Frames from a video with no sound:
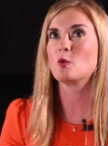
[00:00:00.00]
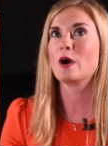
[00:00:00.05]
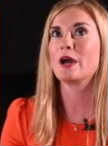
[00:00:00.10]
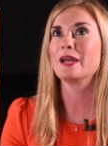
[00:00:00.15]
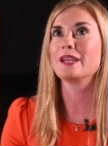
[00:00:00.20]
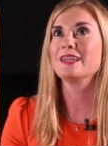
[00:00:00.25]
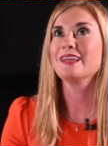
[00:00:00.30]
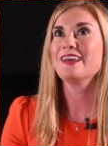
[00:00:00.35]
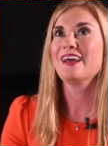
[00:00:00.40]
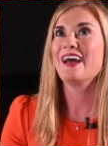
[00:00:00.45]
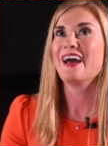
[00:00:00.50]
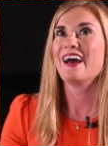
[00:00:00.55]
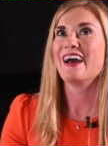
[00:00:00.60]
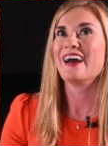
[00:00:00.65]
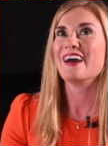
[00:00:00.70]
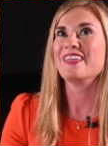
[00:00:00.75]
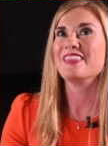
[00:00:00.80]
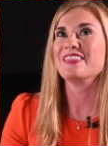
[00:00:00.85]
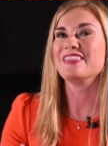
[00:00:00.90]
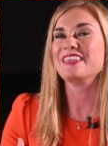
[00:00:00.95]
what
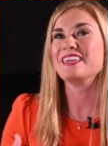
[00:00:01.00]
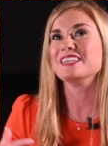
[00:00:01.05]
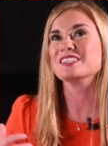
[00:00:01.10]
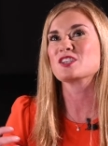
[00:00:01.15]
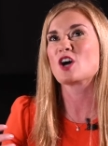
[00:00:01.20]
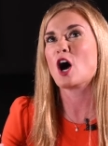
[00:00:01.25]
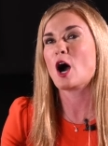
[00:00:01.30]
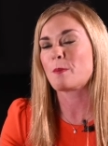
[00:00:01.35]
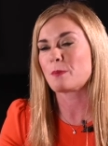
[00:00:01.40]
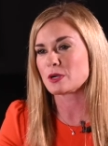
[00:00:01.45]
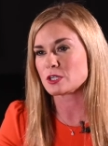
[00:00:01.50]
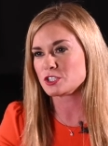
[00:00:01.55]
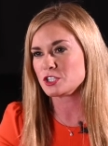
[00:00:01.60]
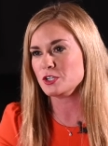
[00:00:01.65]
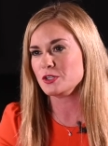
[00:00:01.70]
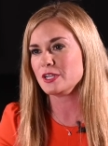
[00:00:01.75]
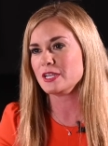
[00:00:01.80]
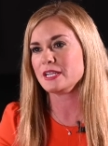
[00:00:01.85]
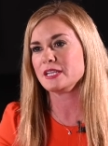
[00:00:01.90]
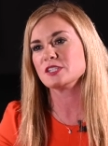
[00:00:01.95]
these
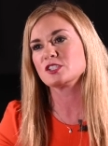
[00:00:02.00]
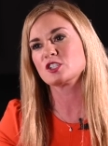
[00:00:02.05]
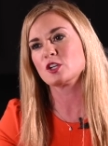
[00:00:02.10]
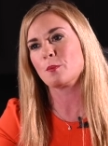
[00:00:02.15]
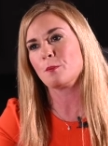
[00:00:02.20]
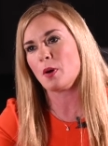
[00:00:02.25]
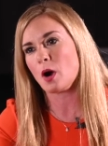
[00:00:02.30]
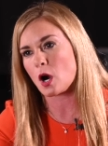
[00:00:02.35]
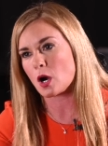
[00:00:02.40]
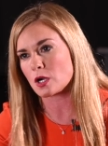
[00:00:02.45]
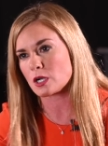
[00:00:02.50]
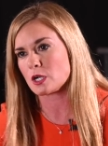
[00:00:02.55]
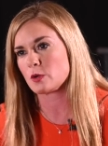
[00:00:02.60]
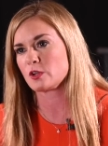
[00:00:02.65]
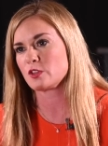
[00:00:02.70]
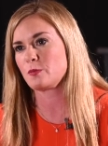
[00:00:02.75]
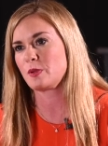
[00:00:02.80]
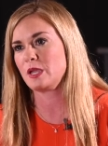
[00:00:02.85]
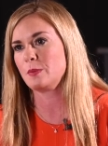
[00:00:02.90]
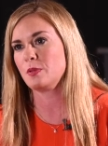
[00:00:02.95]
opportunities to partner
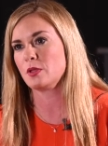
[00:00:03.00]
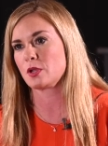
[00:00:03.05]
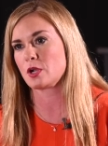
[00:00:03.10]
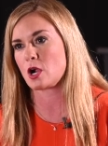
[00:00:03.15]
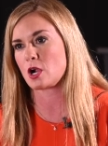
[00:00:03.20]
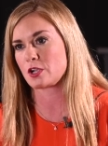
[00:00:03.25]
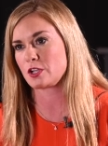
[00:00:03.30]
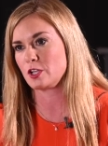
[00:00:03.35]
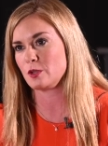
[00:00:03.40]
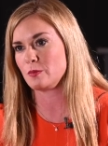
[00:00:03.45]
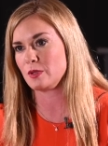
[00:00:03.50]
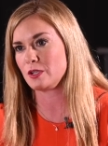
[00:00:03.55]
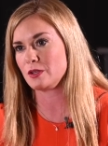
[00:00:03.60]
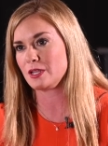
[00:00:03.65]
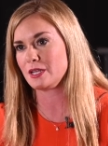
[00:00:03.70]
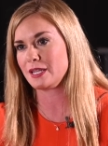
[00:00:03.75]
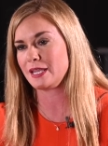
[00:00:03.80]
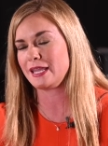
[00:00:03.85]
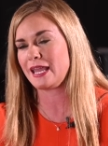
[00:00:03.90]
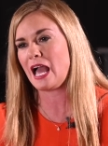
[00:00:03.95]
with people in our
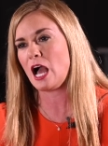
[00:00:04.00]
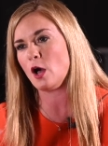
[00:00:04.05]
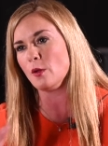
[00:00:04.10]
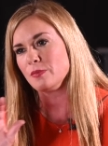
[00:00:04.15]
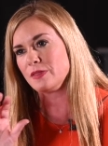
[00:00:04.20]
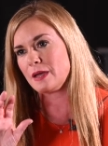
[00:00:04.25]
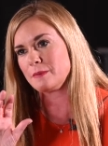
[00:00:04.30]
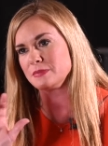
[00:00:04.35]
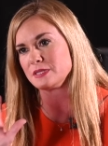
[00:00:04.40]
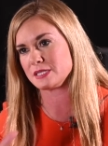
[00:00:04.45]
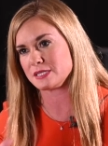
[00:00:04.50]
community help them